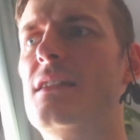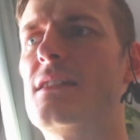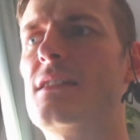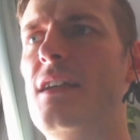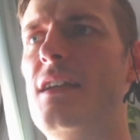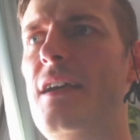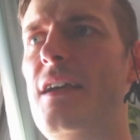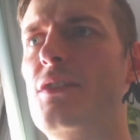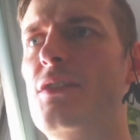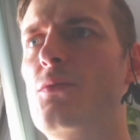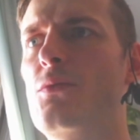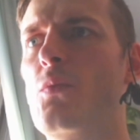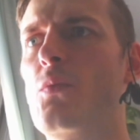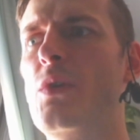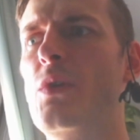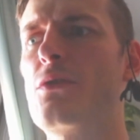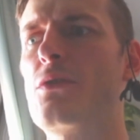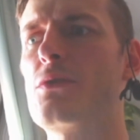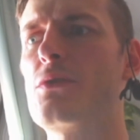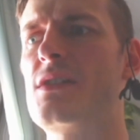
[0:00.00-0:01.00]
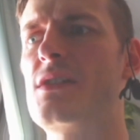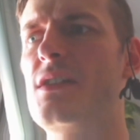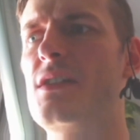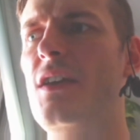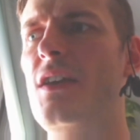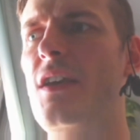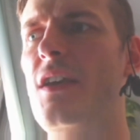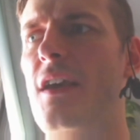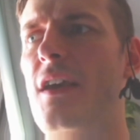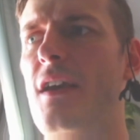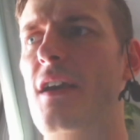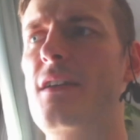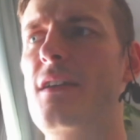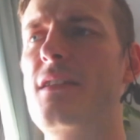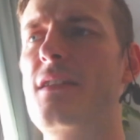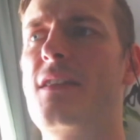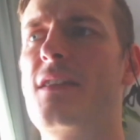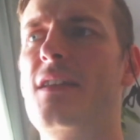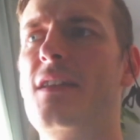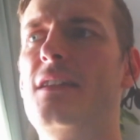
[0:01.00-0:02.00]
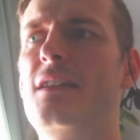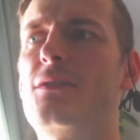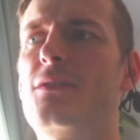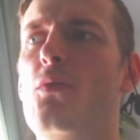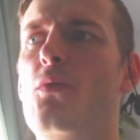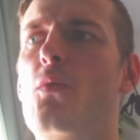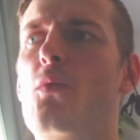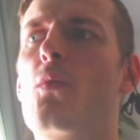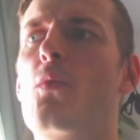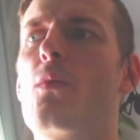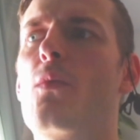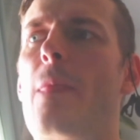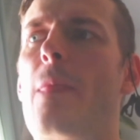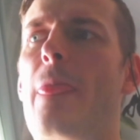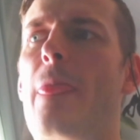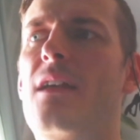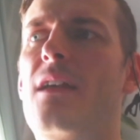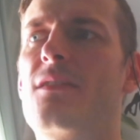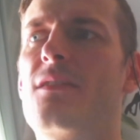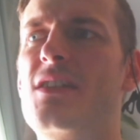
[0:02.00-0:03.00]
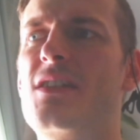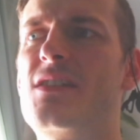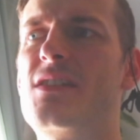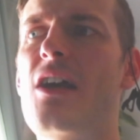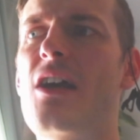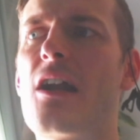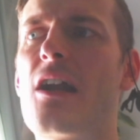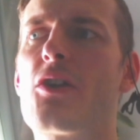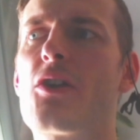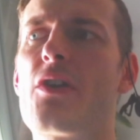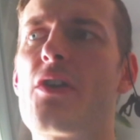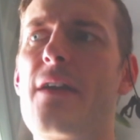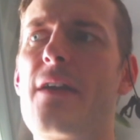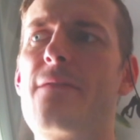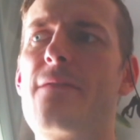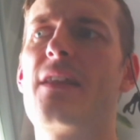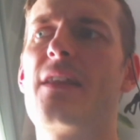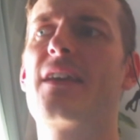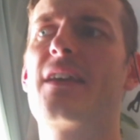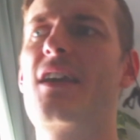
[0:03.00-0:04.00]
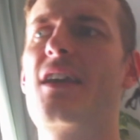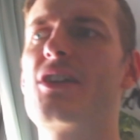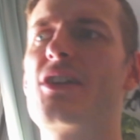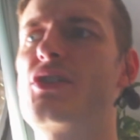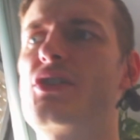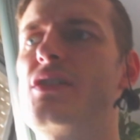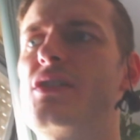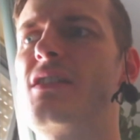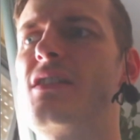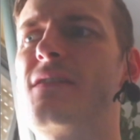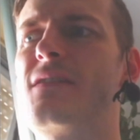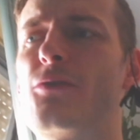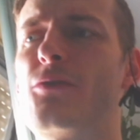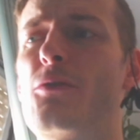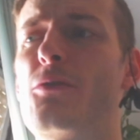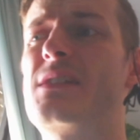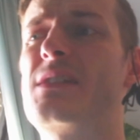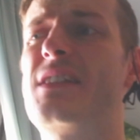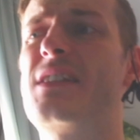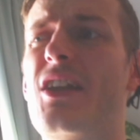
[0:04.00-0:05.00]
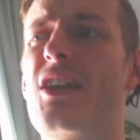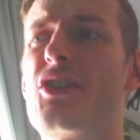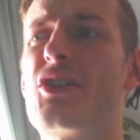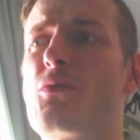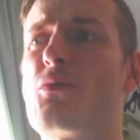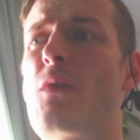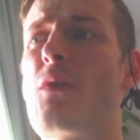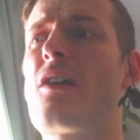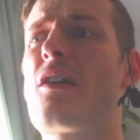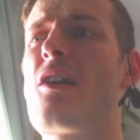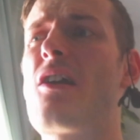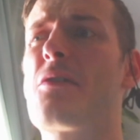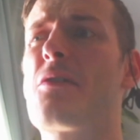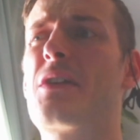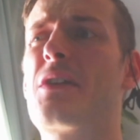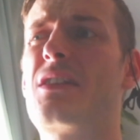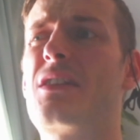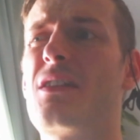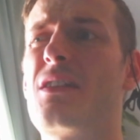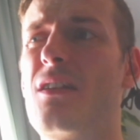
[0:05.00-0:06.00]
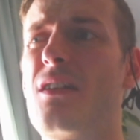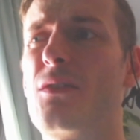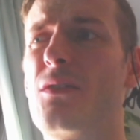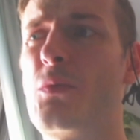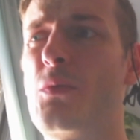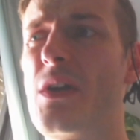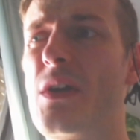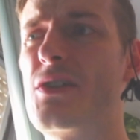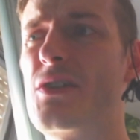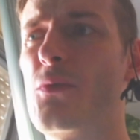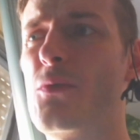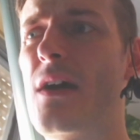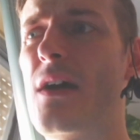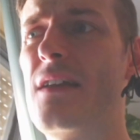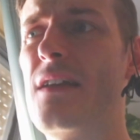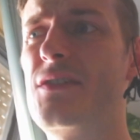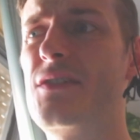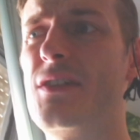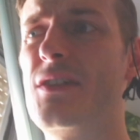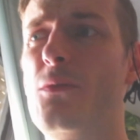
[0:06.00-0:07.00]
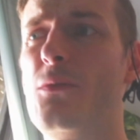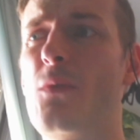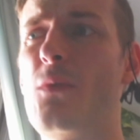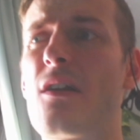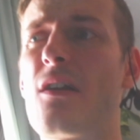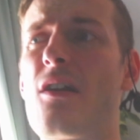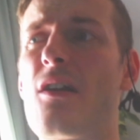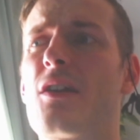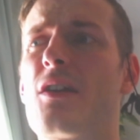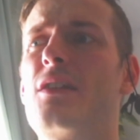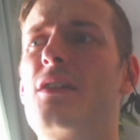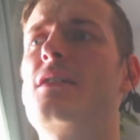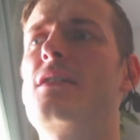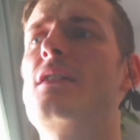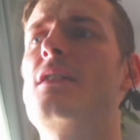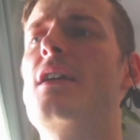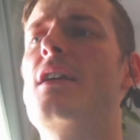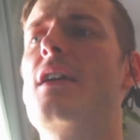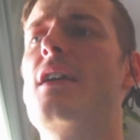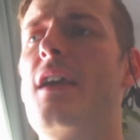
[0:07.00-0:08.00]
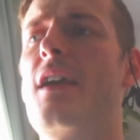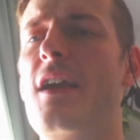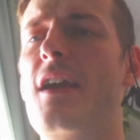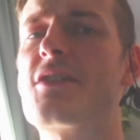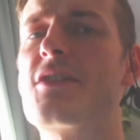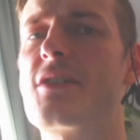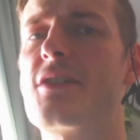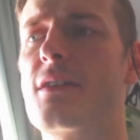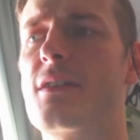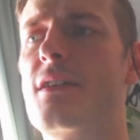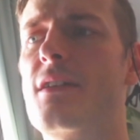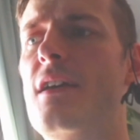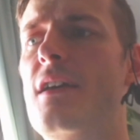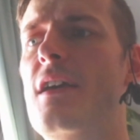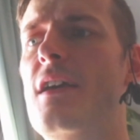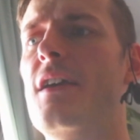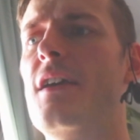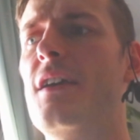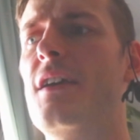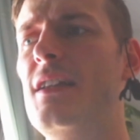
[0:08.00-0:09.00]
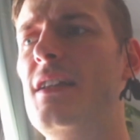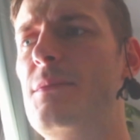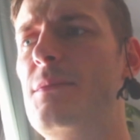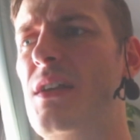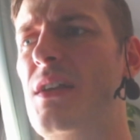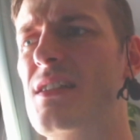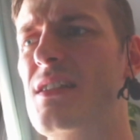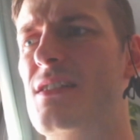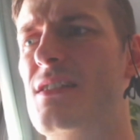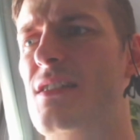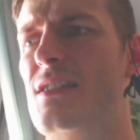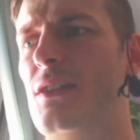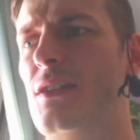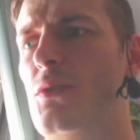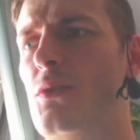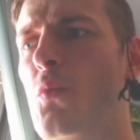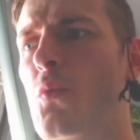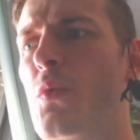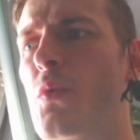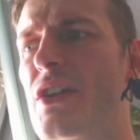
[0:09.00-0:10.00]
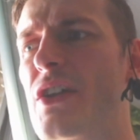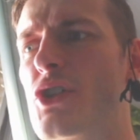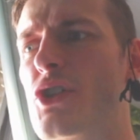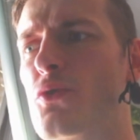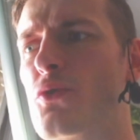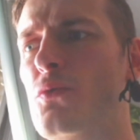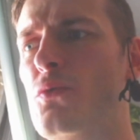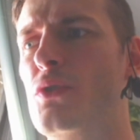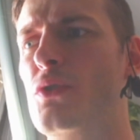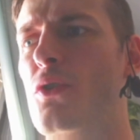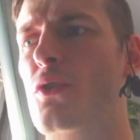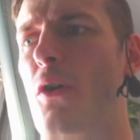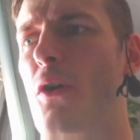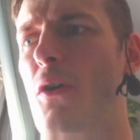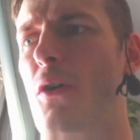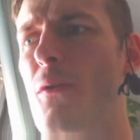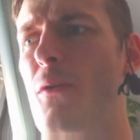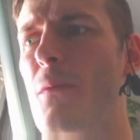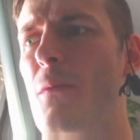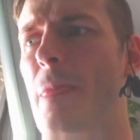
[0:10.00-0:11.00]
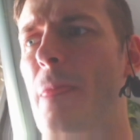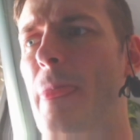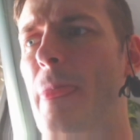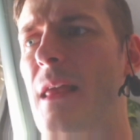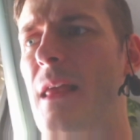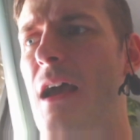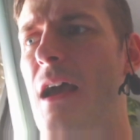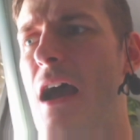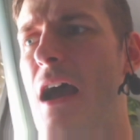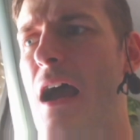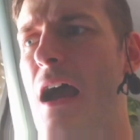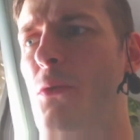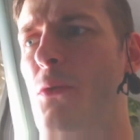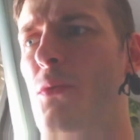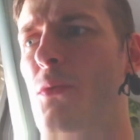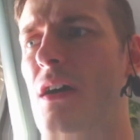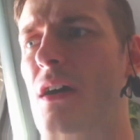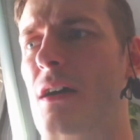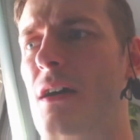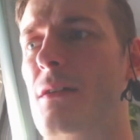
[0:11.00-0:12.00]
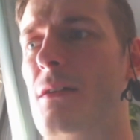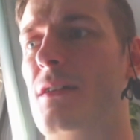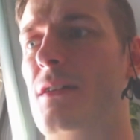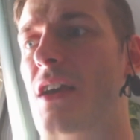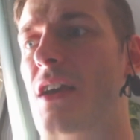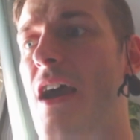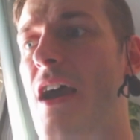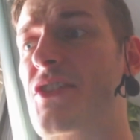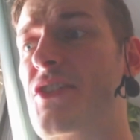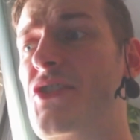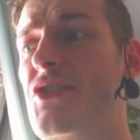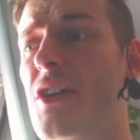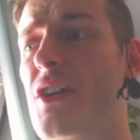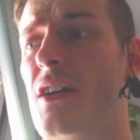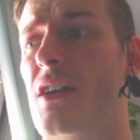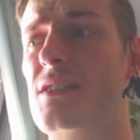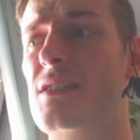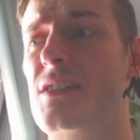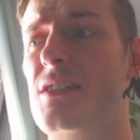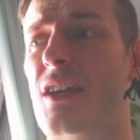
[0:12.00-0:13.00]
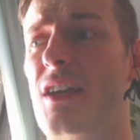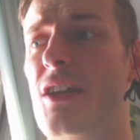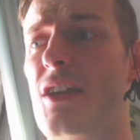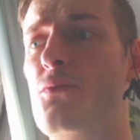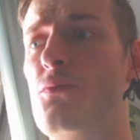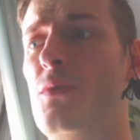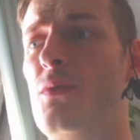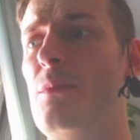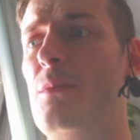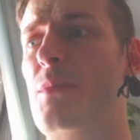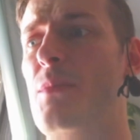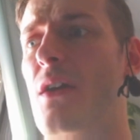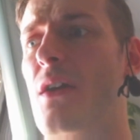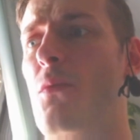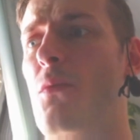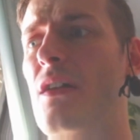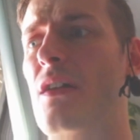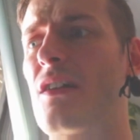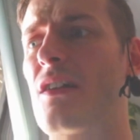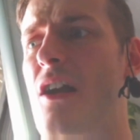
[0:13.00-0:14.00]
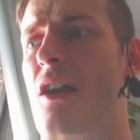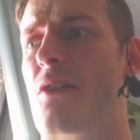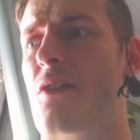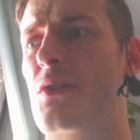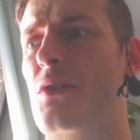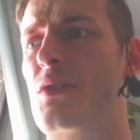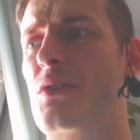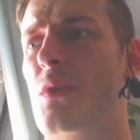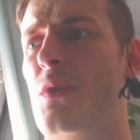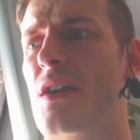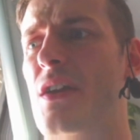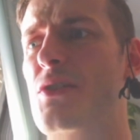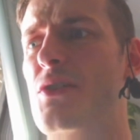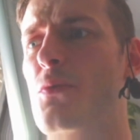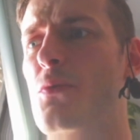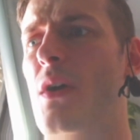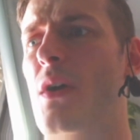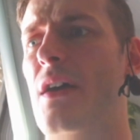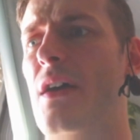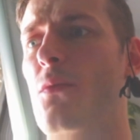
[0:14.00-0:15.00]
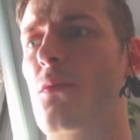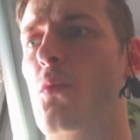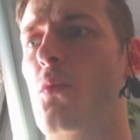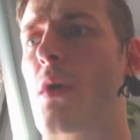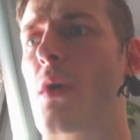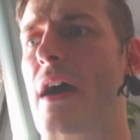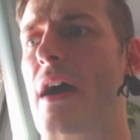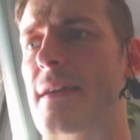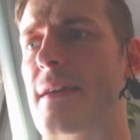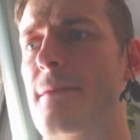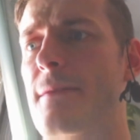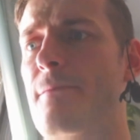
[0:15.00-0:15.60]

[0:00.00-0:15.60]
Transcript: And we could see here that this Dark Grave location is from stage 121 till 180. It means that we should go, our ideal stage will be 121. Why?